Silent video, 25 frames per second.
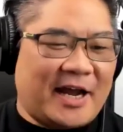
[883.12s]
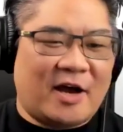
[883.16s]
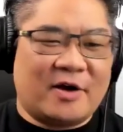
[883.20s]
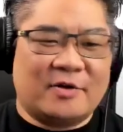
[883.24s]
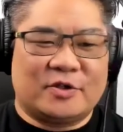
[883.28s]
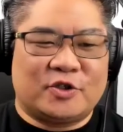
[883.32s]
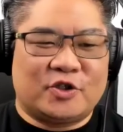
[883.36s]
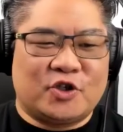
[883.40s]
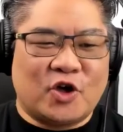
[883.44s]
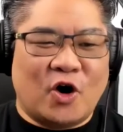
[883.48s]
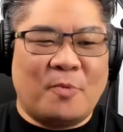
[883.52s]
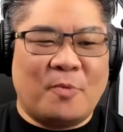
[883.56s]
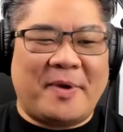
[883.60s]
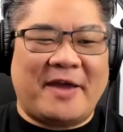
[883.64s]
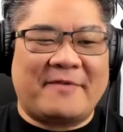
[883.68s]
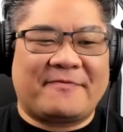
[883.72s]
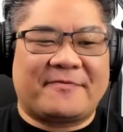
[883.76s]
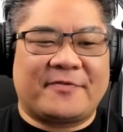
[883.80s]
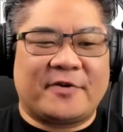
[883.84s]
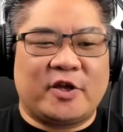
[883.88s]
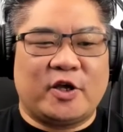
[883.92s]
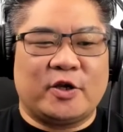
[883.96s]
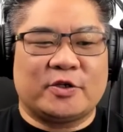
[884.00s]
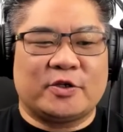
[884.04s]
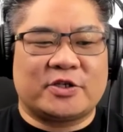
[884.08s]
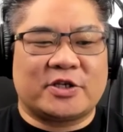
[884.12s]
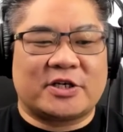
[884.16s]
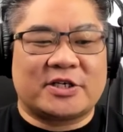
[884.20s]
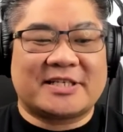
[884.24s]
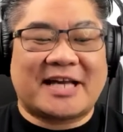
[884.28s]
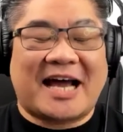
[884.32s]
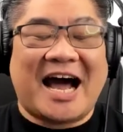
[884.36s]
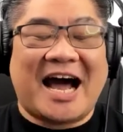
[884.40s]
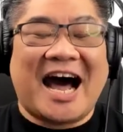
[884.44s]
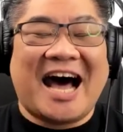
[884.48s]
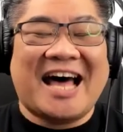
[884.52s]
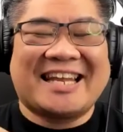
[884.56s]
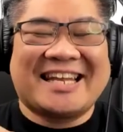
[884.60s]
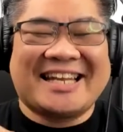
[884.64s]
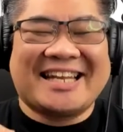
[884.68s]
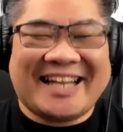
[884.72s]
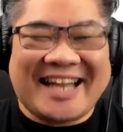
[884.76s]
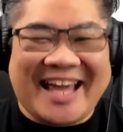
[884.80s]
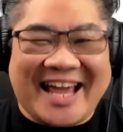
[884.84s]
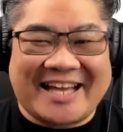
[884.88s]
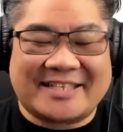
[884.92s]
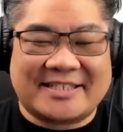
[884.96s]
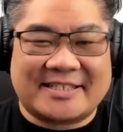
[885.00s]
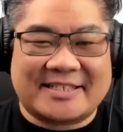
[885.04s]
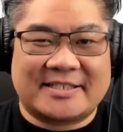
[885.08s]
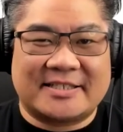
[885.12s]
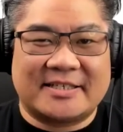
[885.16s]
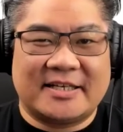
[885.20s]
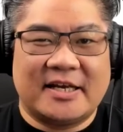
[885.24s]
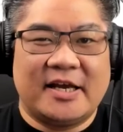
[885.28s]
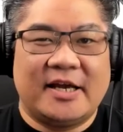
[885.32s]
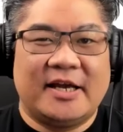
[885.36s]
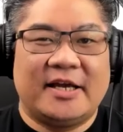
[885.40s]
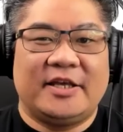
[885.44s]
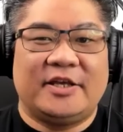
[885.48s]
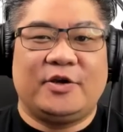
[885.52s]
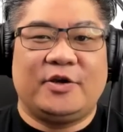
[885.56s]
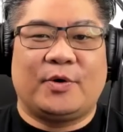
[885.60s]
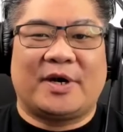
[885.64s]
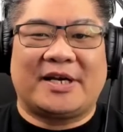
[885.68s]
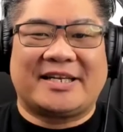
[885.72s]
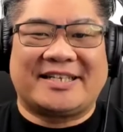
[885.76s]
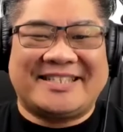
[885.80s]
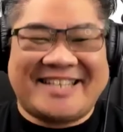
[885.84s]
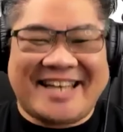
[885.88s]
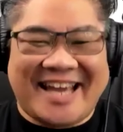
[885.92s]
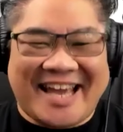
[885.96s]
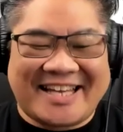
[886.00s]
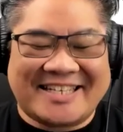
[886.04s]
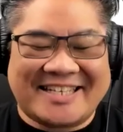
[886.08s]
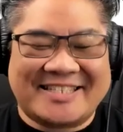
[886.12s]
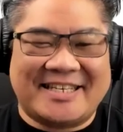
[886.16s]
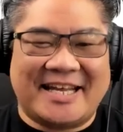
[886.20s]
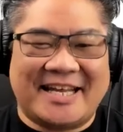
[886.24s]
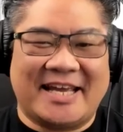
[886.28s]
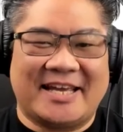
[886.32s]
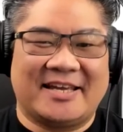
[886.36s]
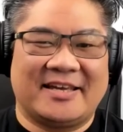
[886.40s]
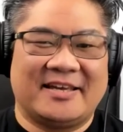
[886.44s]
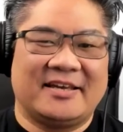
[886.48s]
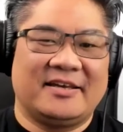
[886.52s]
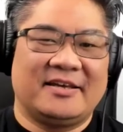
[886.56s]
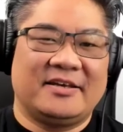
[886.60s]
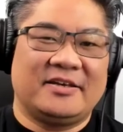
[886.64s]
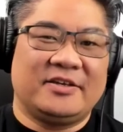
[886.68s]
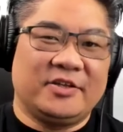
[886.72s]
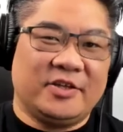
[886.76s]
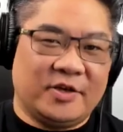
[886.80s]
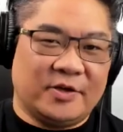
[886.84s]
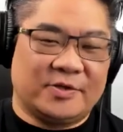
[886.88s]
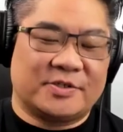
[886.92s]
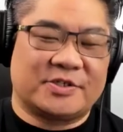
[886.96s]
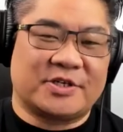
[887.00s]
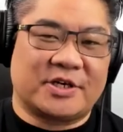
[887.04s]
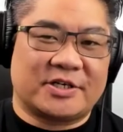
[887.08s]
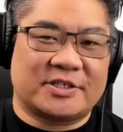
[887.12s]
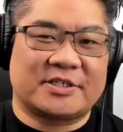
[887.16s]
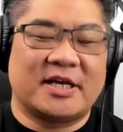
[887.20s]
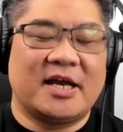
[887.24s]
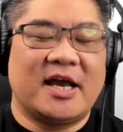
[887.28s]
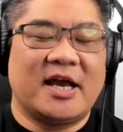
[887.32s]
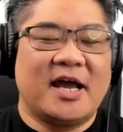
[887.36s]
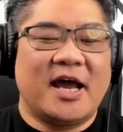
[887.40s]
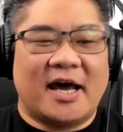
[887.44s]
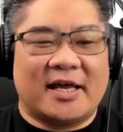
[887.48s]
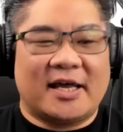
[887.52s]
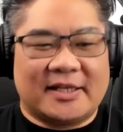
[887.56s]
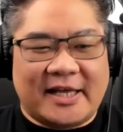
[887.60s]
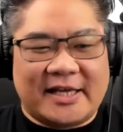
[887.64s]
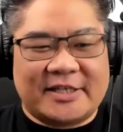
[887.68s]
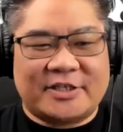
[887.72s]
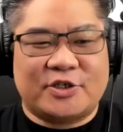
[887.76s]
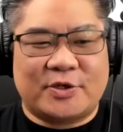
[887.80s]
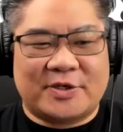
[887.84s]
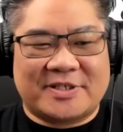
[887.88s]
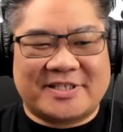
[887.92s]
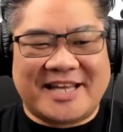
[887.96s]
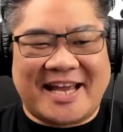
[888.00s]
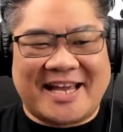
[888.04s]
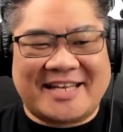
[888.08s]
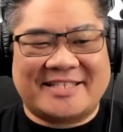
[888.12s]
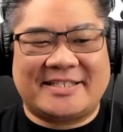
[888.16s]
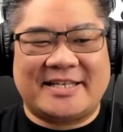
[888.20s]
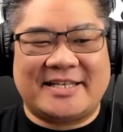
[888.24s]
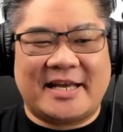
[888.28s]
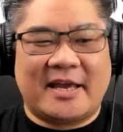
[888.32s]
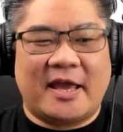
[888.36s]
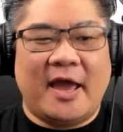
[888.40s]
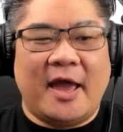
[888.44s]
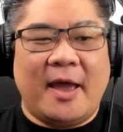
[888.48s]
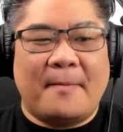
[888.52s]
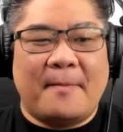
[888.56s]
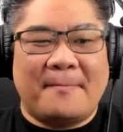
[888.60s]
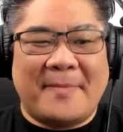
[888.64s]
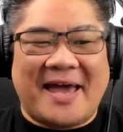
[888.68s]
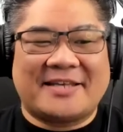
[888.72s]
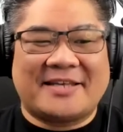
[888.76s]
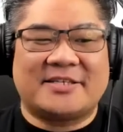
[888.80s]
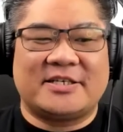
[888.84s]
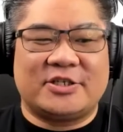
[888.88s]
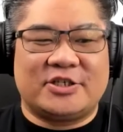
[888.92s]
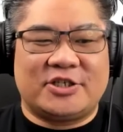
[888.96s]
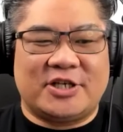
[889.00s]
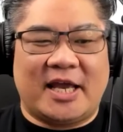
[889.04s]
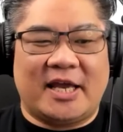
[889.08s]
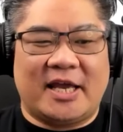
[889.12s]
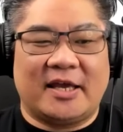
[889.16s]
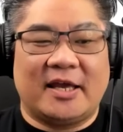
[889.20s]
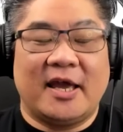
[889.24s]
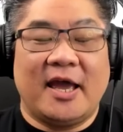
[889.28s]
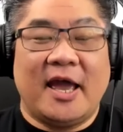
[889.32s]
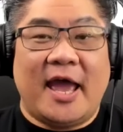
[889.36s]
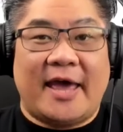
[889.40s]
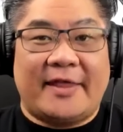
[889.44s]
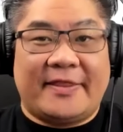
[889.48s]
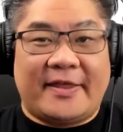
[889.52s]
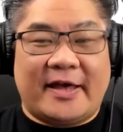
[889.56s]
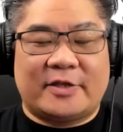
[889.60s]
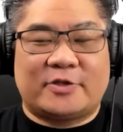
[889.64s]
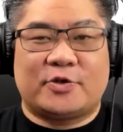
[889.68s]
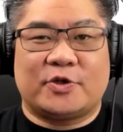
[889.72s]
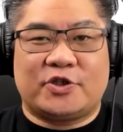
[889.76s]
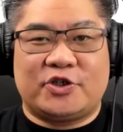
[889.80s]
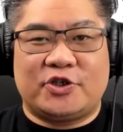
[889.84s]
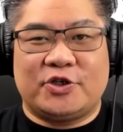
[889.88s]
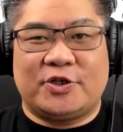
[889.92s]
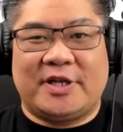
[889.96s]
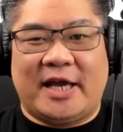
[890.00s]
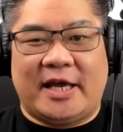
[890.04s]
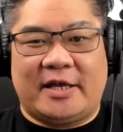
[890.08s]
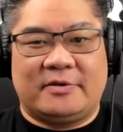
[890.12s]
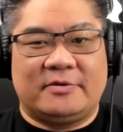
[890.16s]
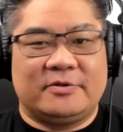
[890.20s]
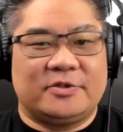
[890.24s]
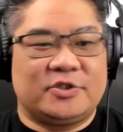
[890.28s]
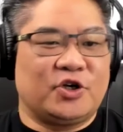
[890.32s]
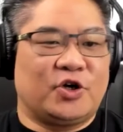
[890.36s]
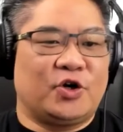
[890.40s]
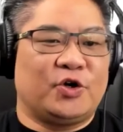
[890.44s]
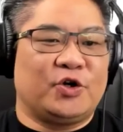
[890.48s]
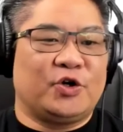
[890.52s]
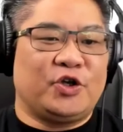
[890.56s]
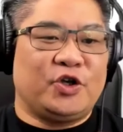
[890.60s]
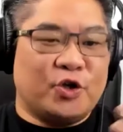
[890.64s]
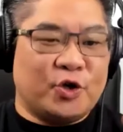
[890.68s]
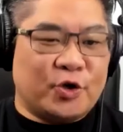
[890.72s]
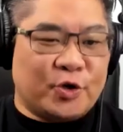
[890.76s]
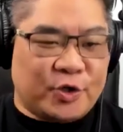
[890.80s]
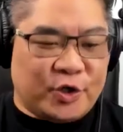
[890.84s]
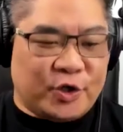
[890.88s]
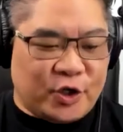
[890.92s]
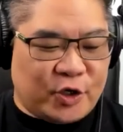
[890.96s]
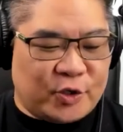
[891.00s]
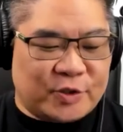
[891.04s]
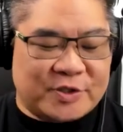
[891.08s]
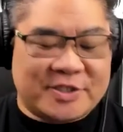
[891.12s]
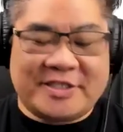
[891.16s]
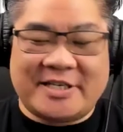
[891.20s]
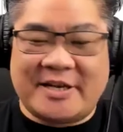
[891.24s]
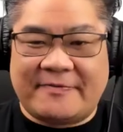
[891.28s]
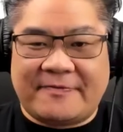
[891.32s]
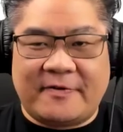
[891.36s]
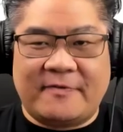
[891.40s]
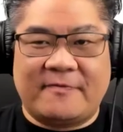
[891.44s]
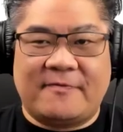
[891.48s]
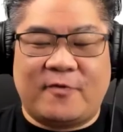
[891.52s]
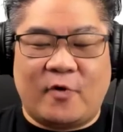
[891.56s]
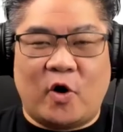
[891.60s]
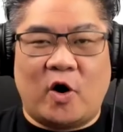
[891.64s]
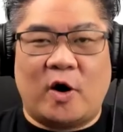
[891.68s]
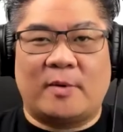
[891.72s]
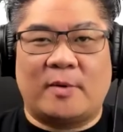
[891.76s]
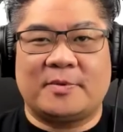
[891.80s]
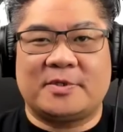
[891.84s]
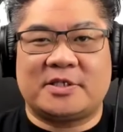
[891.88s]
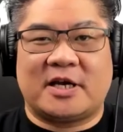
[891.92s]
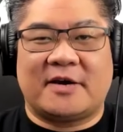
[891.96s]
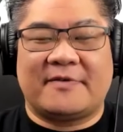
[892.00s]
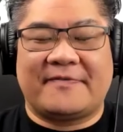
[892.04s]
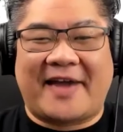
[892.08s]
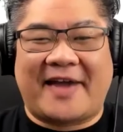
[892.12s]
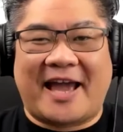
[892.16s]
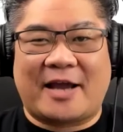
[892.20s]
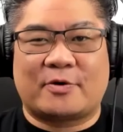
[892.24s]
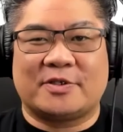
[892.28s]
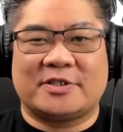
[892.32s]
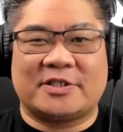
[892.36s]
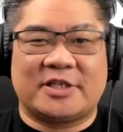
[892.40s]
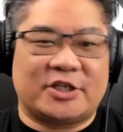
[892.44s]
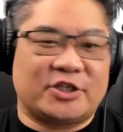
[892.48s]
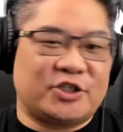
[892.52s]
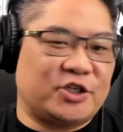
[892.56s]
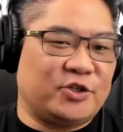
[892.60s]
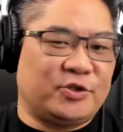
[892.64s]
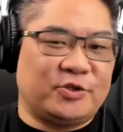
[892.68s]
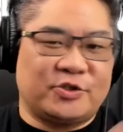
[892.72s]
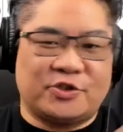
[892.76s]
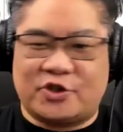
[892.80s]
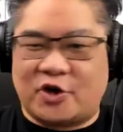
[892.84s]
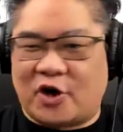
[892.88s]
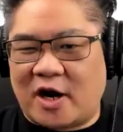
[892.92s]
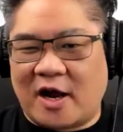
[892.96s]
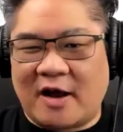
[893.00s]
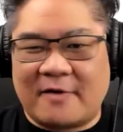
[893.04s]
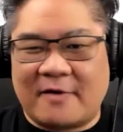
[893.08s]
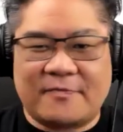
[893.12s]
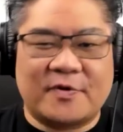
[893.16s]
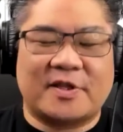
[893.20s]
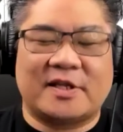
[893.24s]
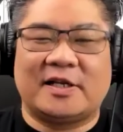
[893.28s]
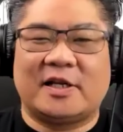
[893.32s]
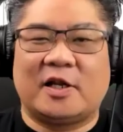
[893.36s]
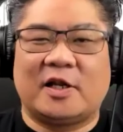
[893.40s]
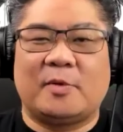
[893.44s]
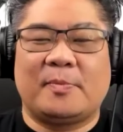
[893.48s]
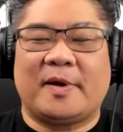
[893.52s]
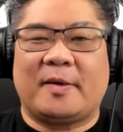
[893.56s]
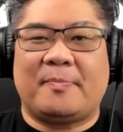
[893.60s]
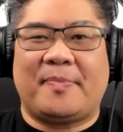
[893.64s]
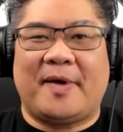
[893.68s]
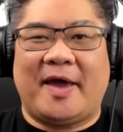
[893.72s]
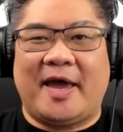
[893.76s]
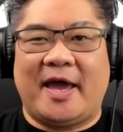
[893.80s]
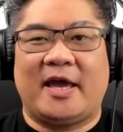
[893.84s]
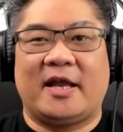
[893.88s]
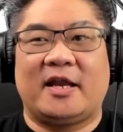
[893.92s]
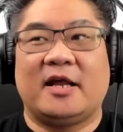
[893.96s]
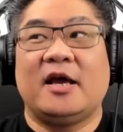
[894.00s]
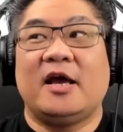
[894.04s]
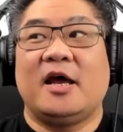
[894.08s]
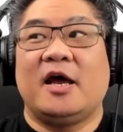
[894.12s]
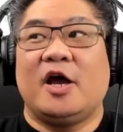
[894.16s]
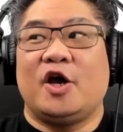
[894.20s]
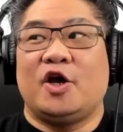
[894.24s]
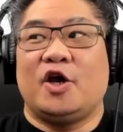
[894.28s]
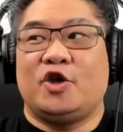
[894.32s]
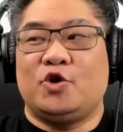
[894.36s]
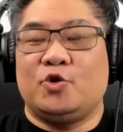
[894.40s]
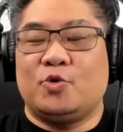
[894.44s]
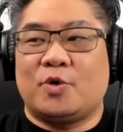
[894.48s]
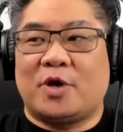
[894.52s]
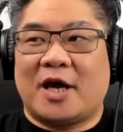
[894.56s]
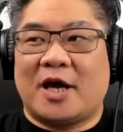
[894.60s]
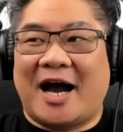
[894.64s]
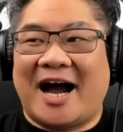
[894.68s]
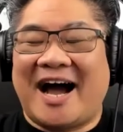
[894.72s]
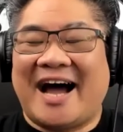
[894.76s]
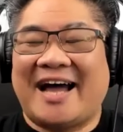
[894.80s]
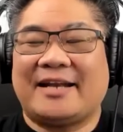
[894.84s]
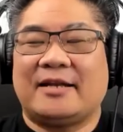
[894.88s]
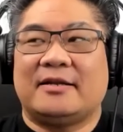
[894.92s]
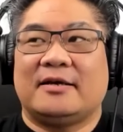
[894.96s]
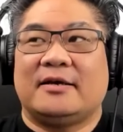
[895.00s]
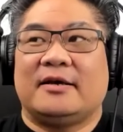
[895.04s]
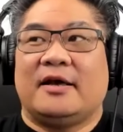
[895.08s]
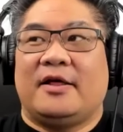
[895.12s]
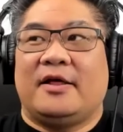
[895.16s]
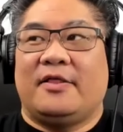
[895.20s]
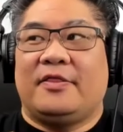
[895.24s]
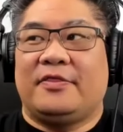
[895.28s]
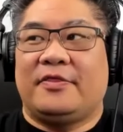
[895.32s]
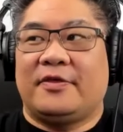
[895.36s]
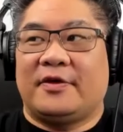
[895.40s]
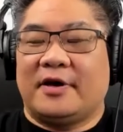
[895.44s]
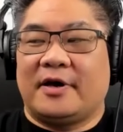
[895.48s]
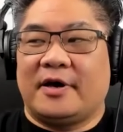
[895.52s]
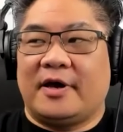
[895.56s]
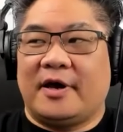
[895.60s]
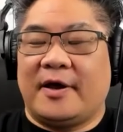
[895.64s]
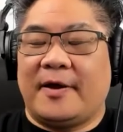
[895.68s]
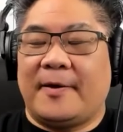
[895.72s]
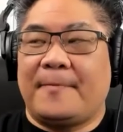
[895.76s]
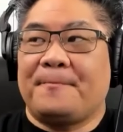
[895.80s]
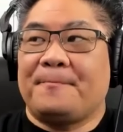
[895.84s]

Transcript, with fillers: out, don't pay for users unless you are testing users unless you're testing messaging and that's what you did so you use different forms of acquisition you start off with a little bit of paid you got the